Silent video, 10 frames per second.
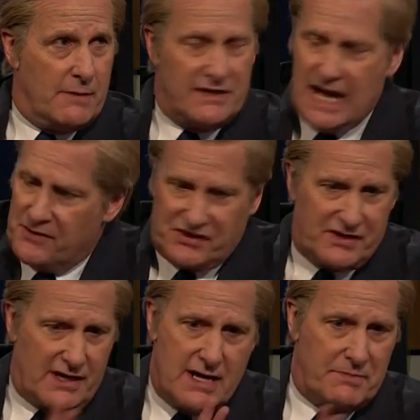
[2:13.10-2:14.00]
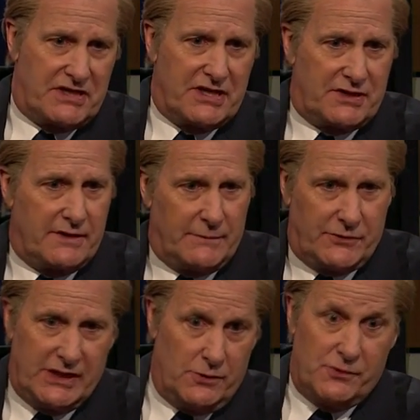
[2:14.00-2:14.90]
but now it's just a competition
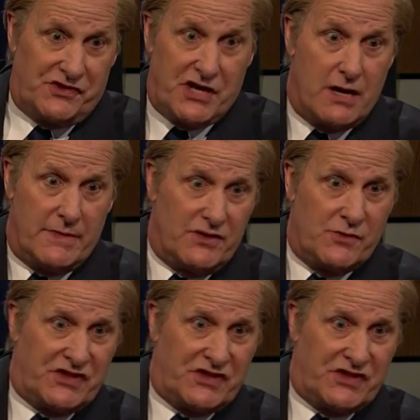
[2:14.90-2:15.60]
between who's dumb and who's